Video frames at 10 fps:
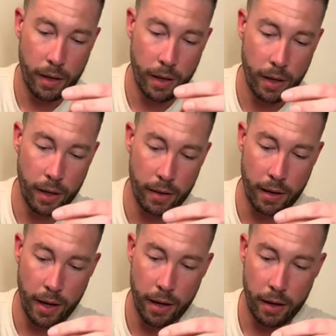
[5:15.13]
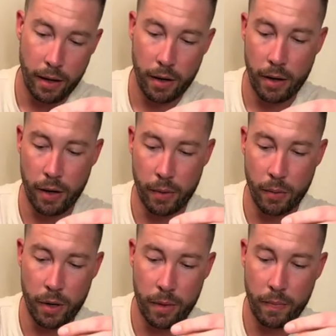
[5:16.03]
Kind of get that on the
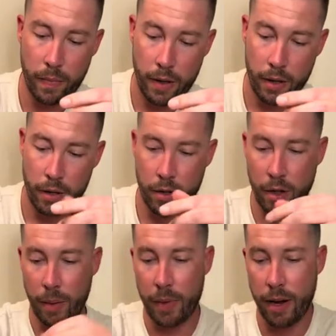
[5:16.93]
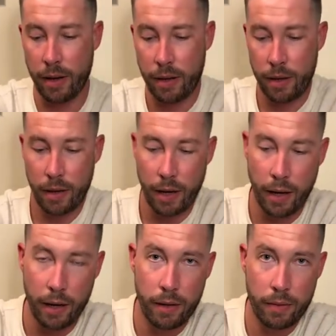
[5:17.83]
rim. Drop that in, and